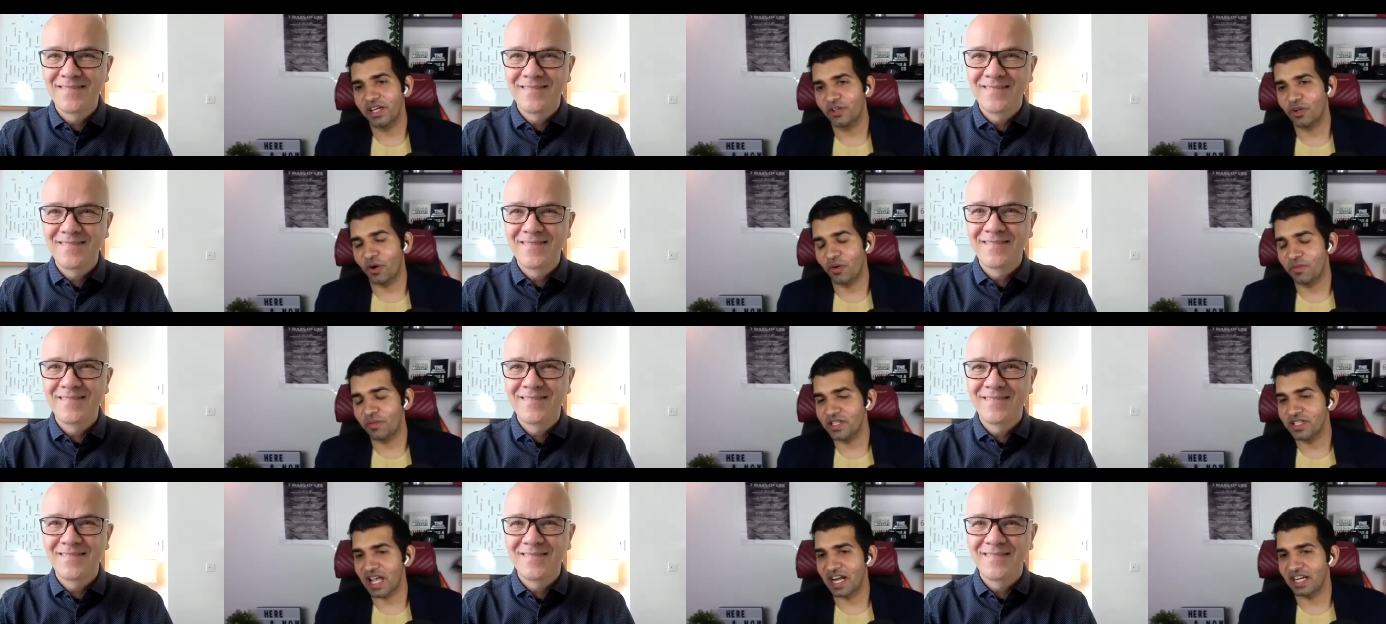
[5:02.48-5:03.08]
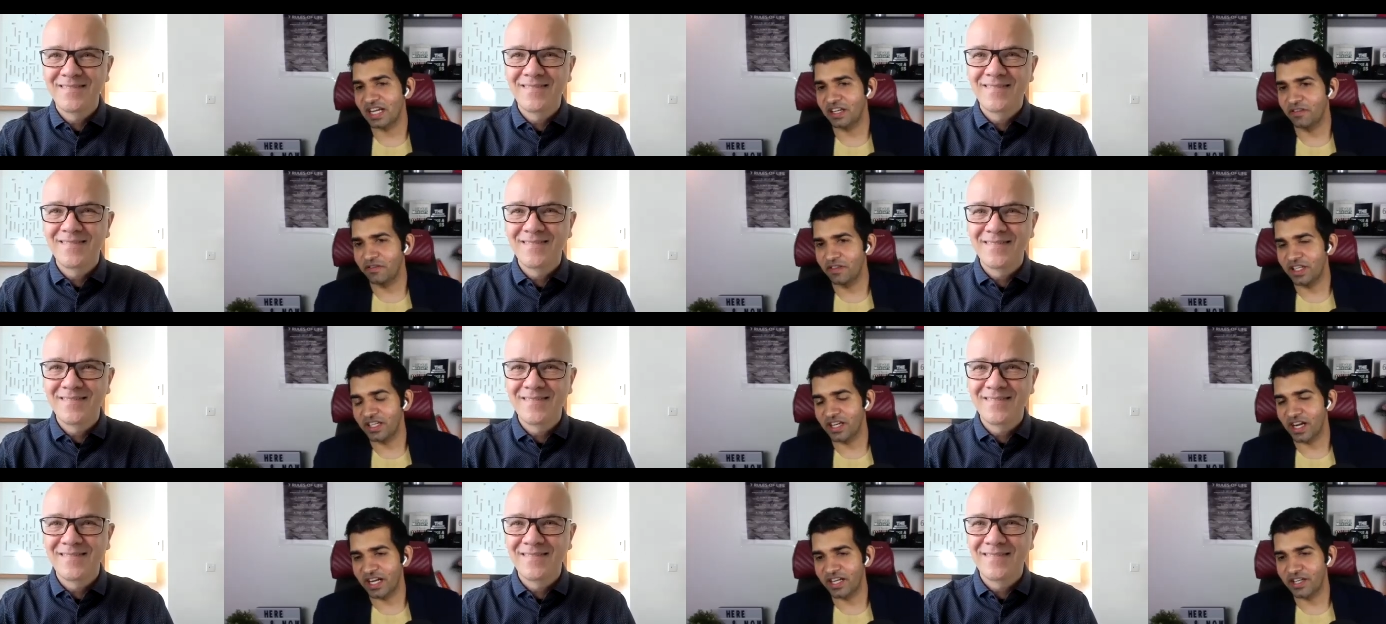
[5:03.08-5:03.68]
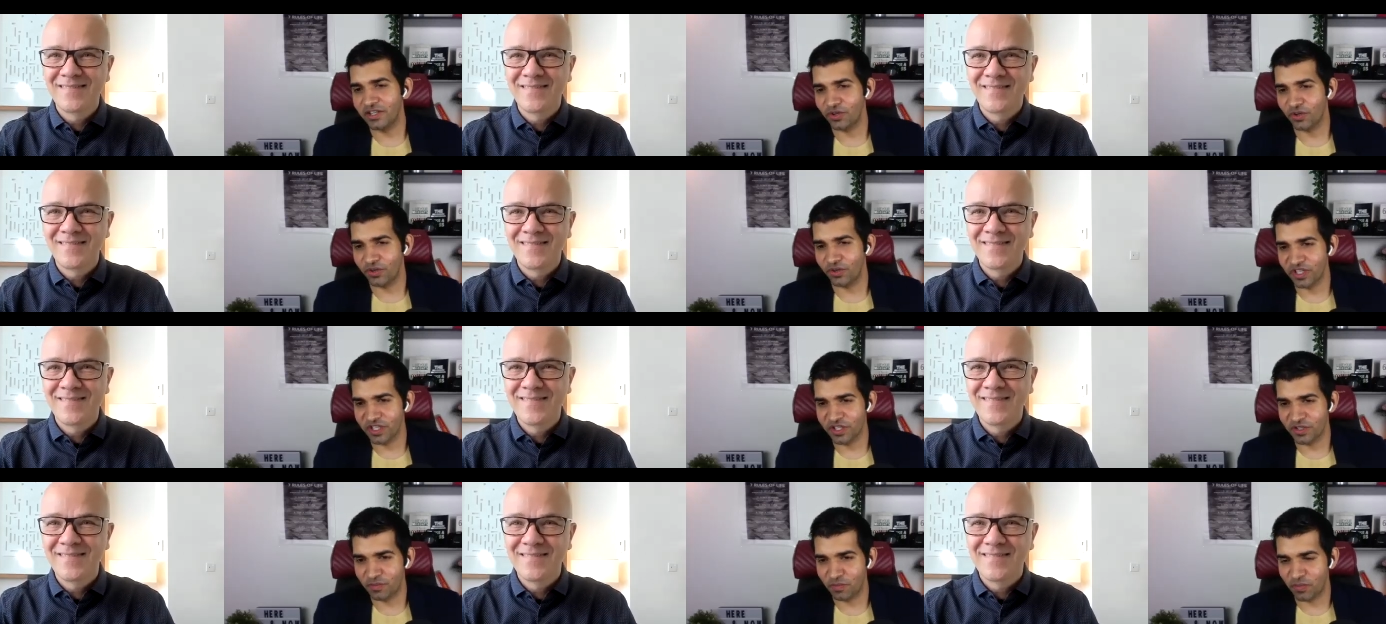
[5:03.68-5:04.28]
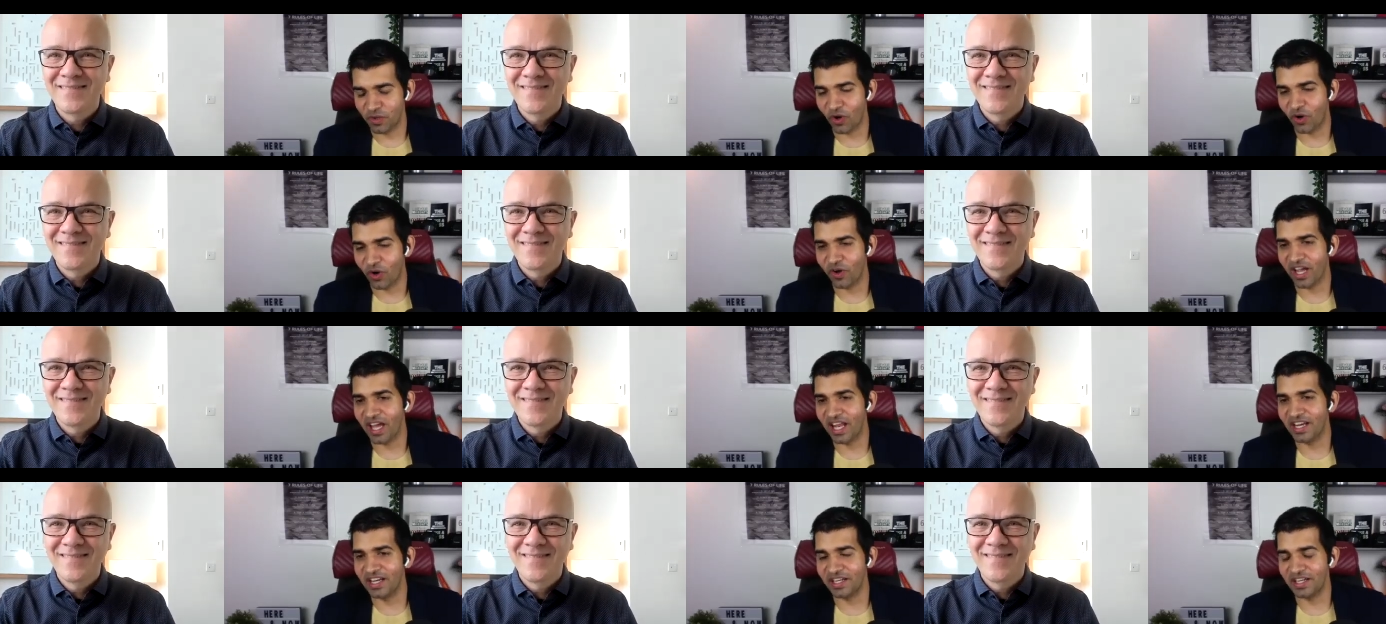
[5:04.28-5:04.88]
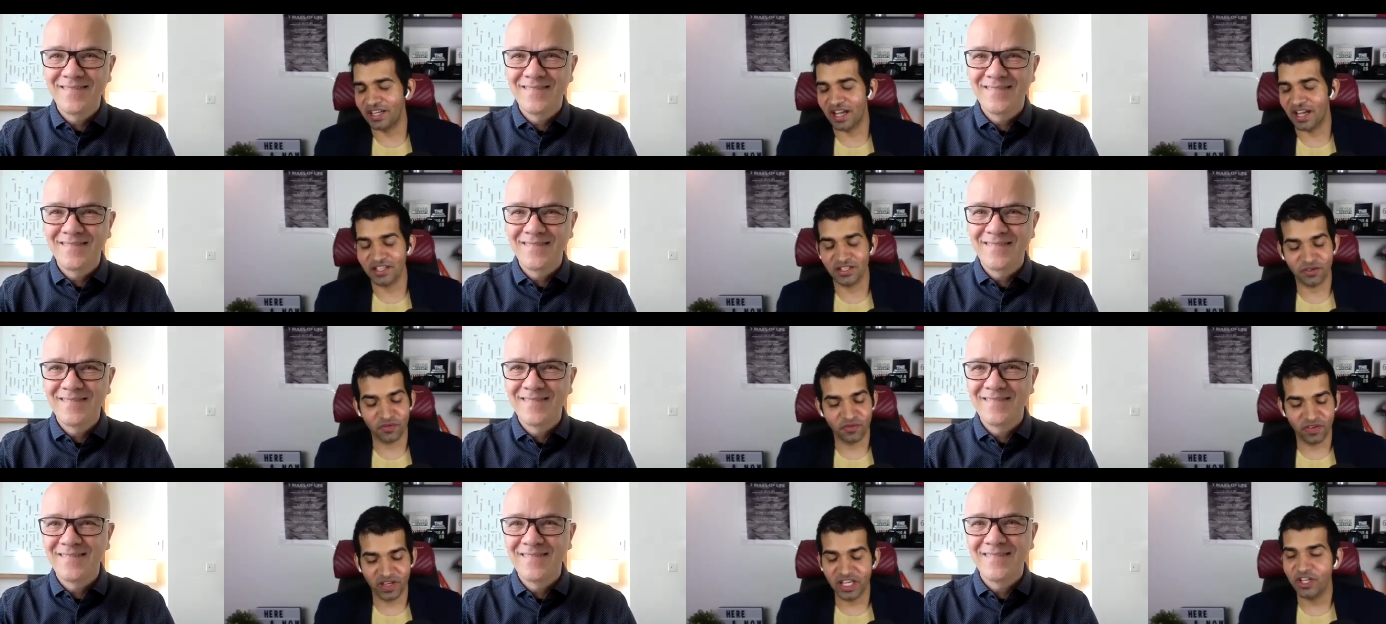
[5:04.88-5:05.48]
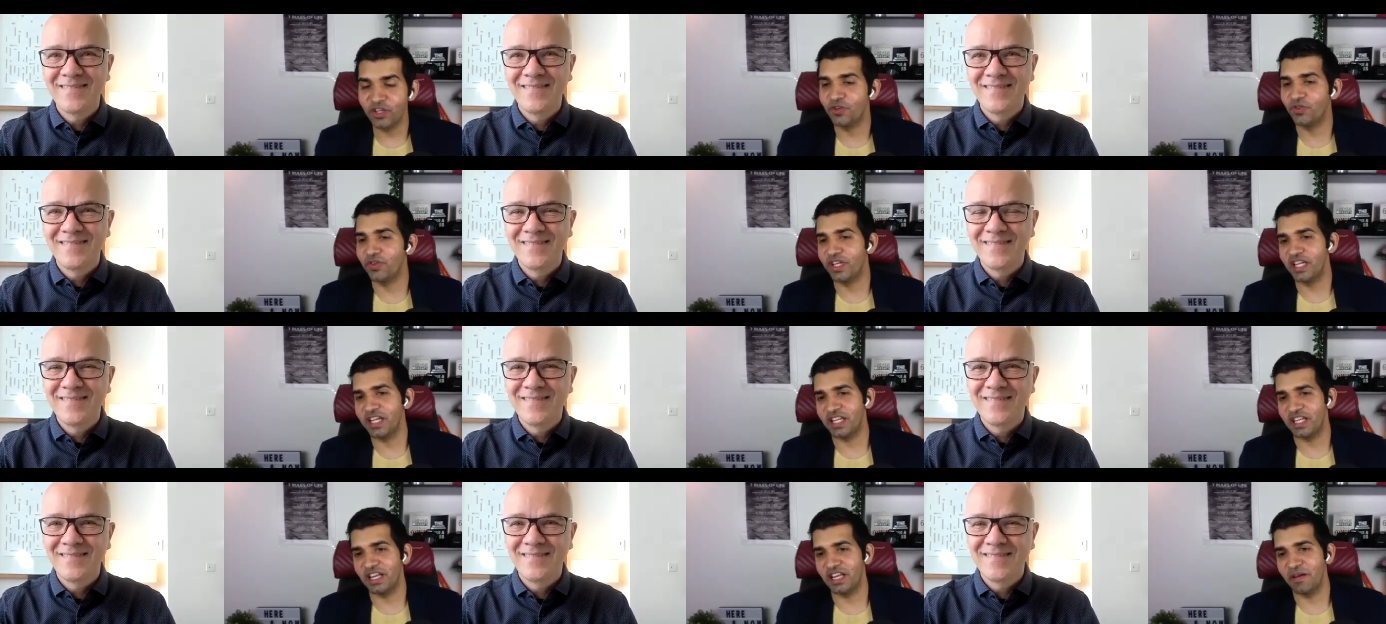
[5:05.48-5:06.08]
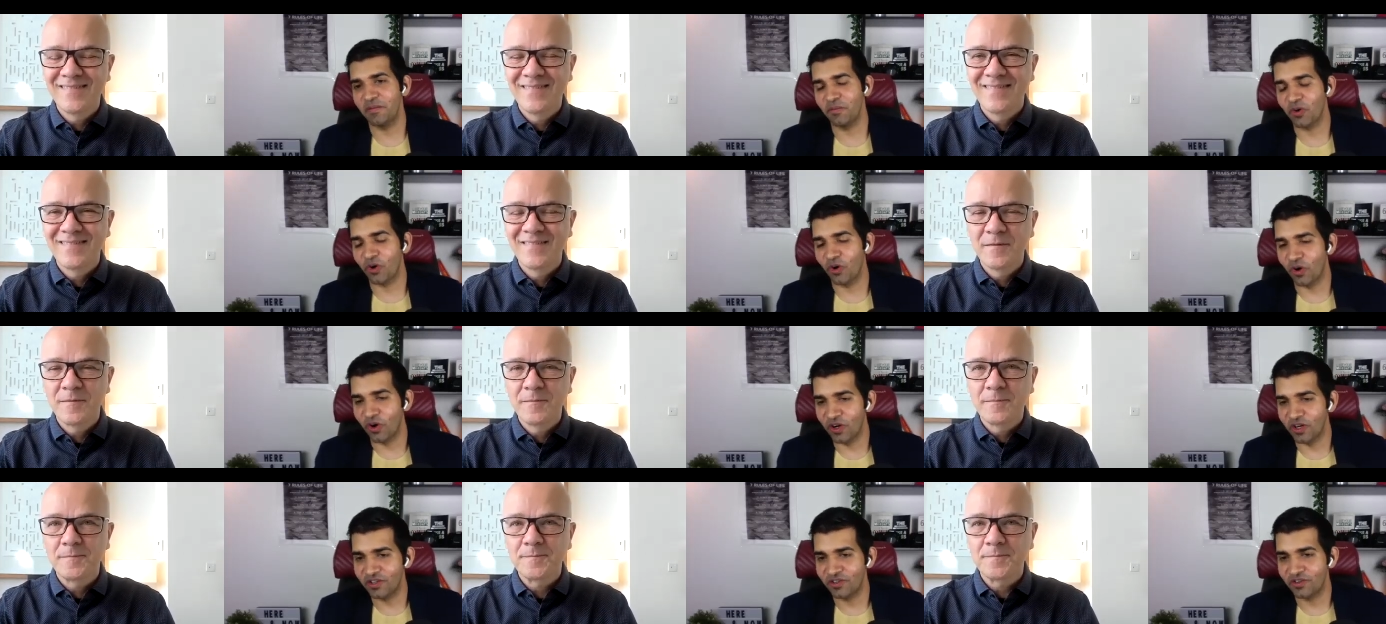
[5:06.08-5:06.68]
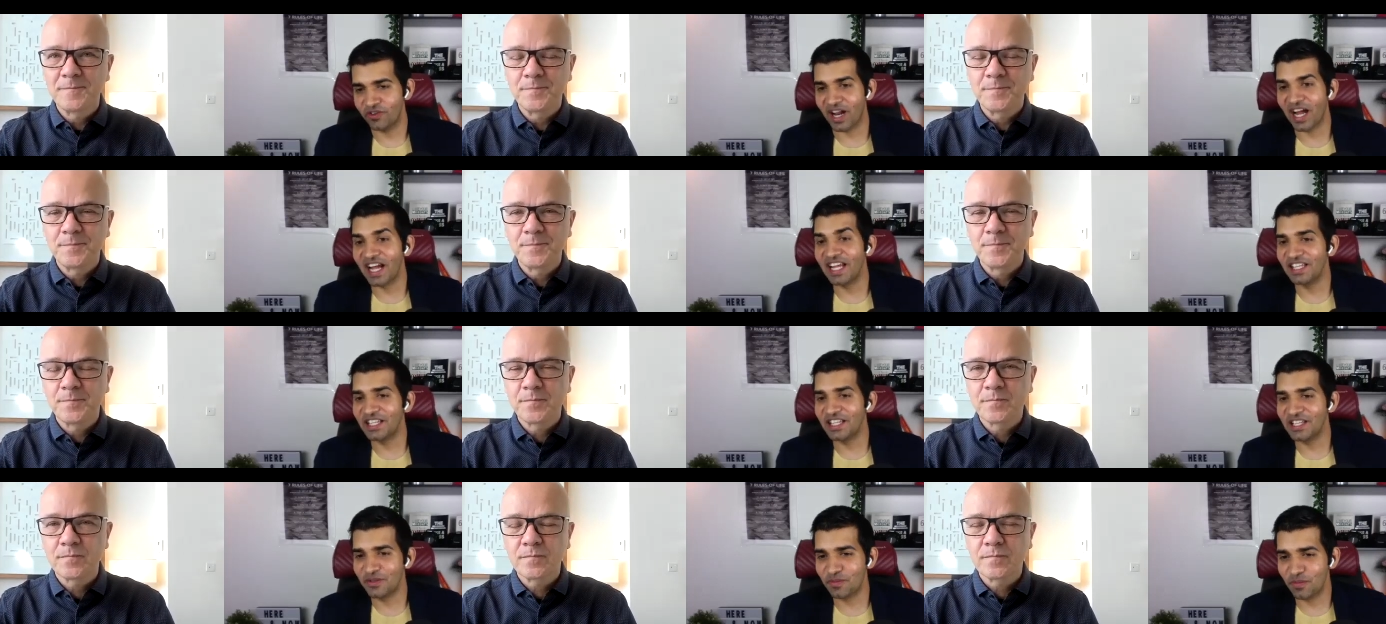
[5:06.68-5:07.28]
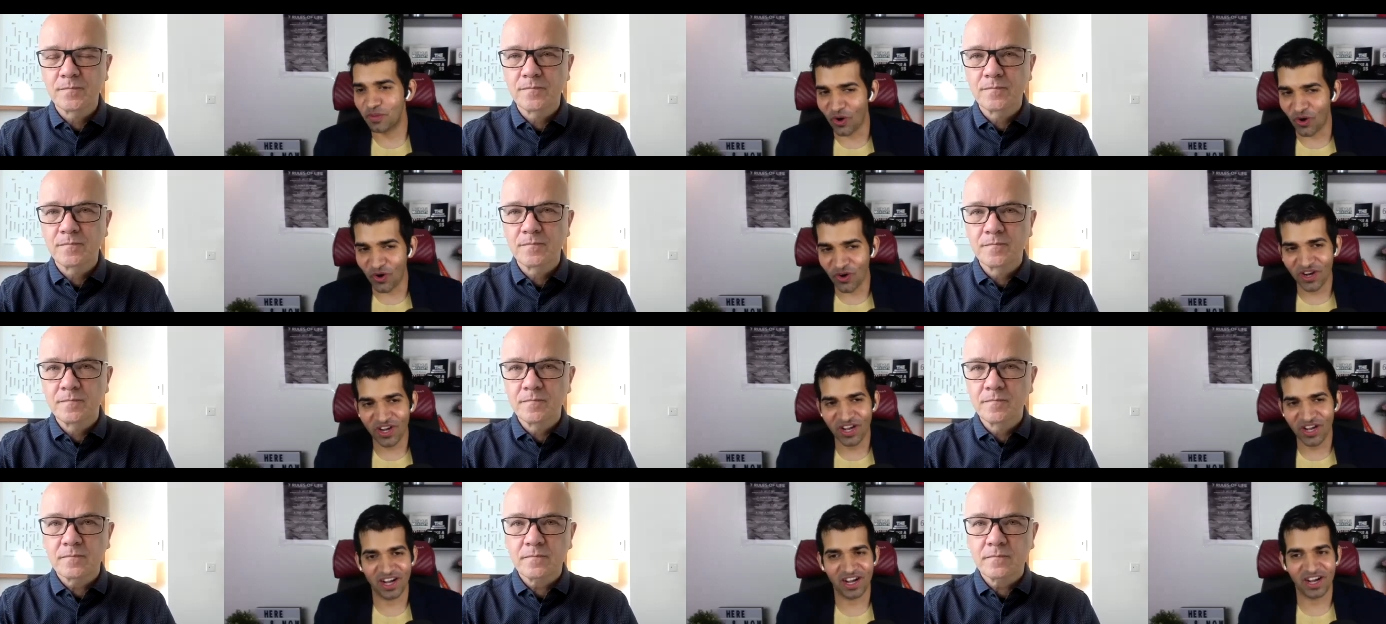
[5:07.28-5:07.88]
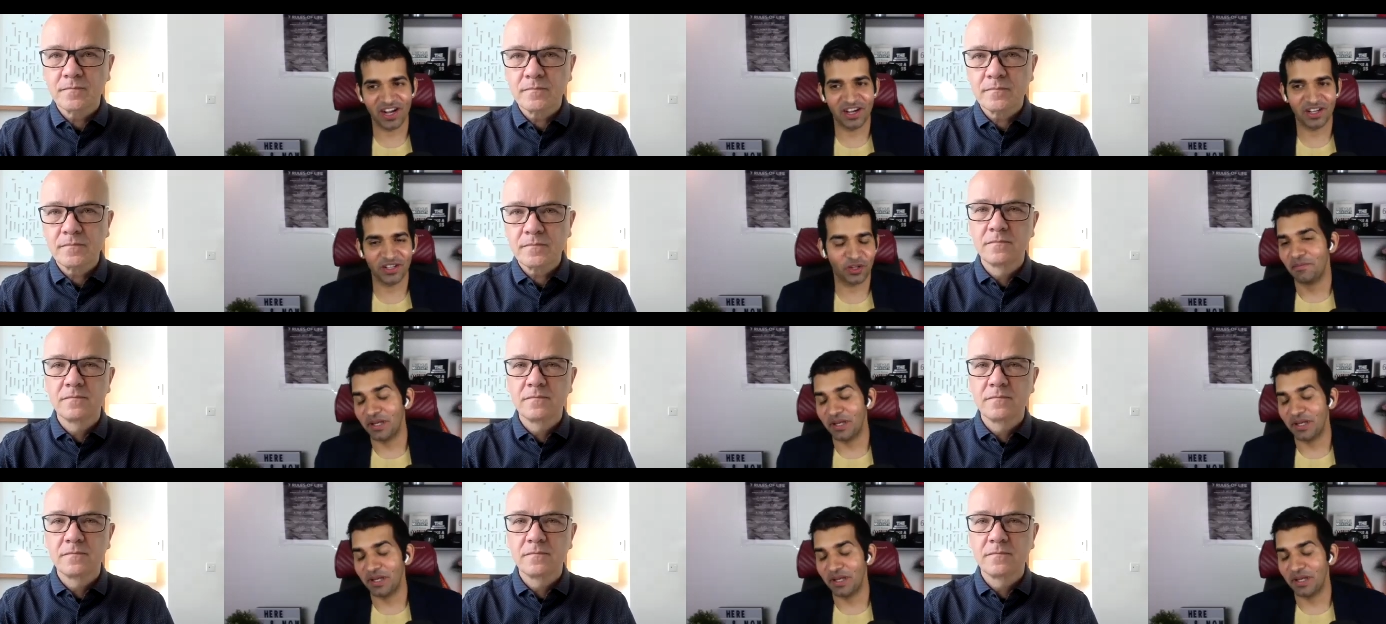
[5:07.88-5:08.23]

Speaker 1: By the way, Thomas actively writes on his blog, and it has a very unique name called Try This Blog.